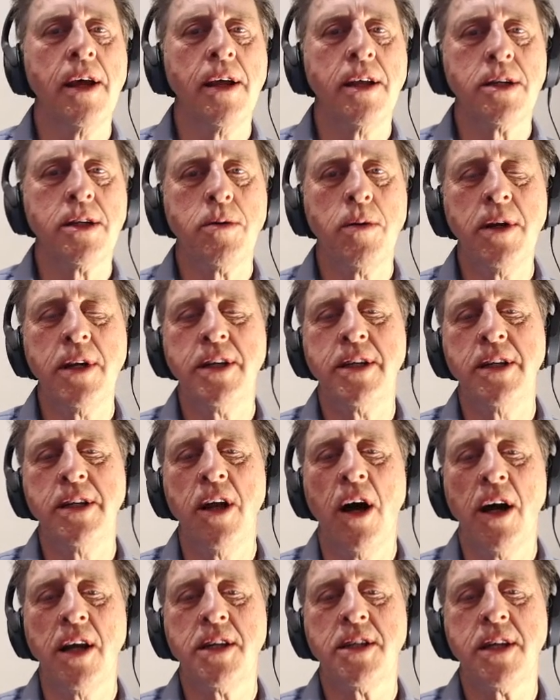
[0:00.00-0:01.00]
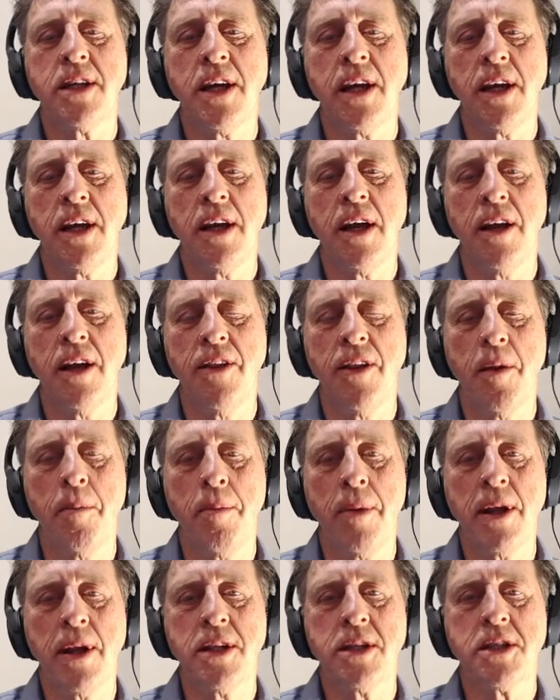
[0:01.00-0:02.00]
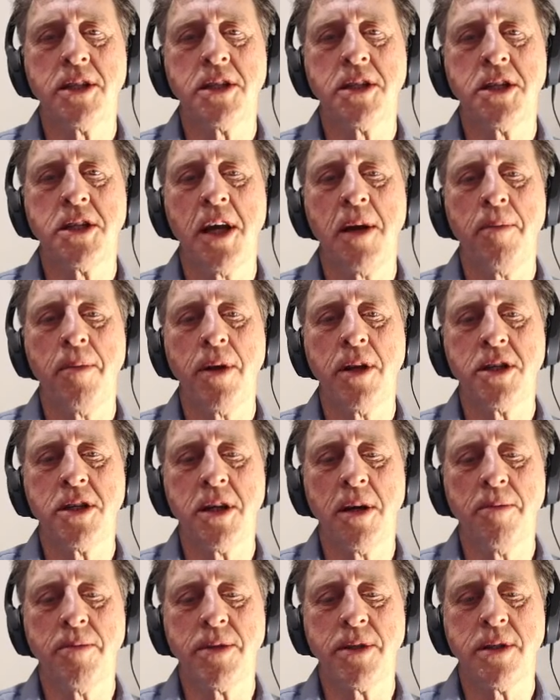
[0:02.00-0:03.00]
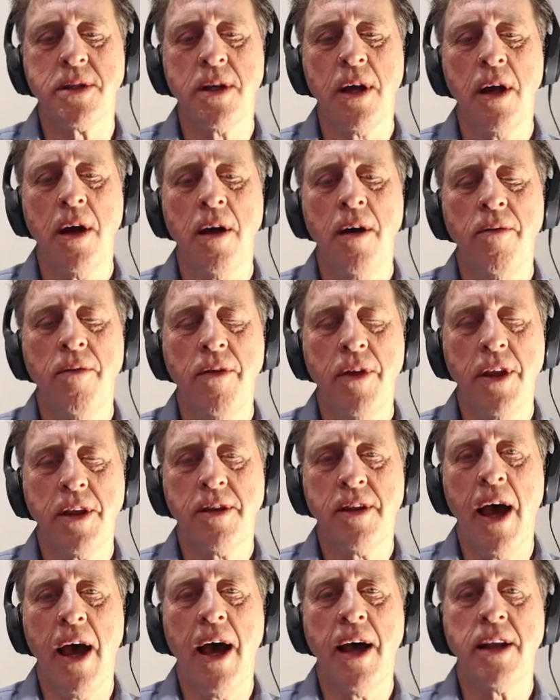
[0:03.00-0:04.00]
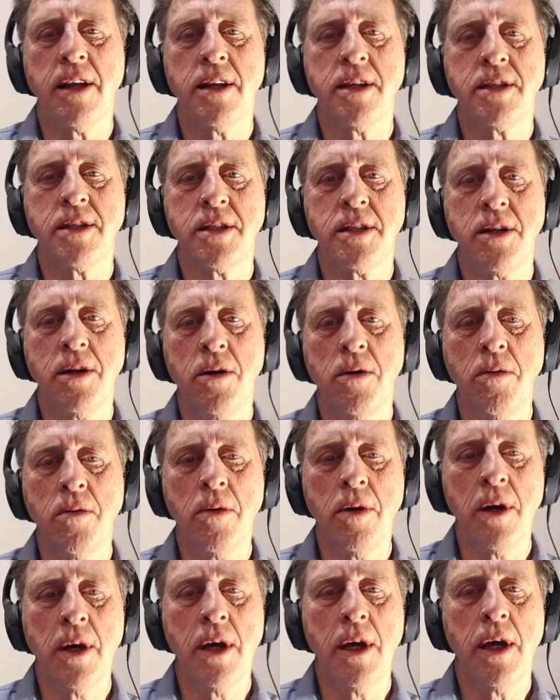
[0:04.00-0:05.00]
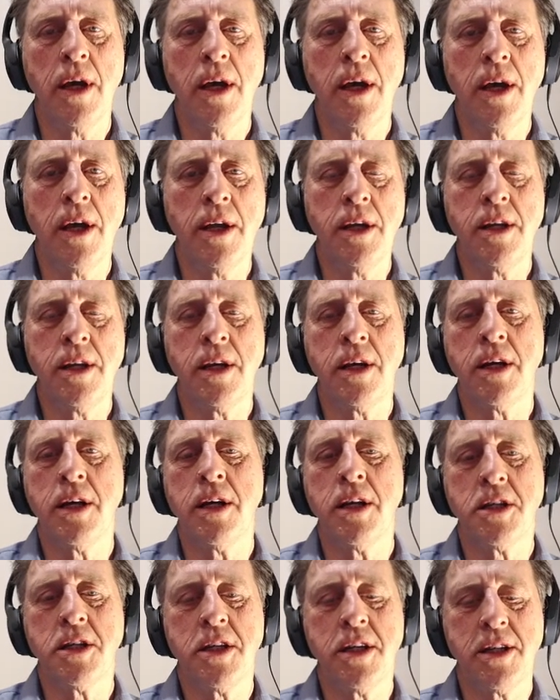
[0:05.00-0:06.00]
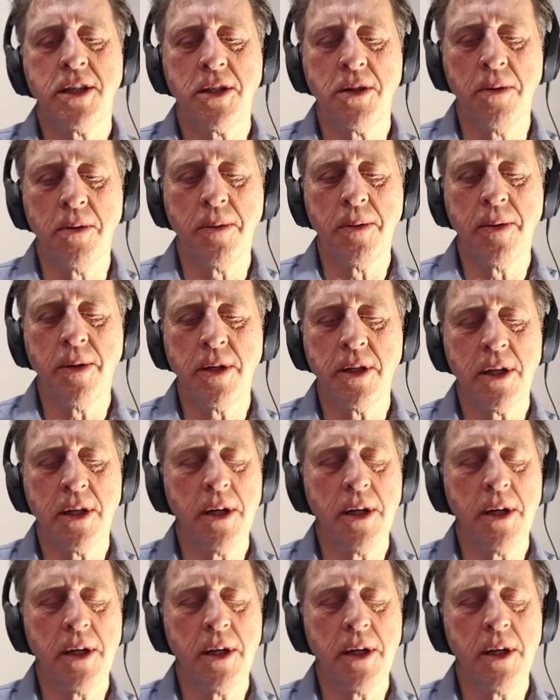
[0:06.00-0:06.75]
2019 in the Blitz Championships for the Tata Steel India Chess Tournament.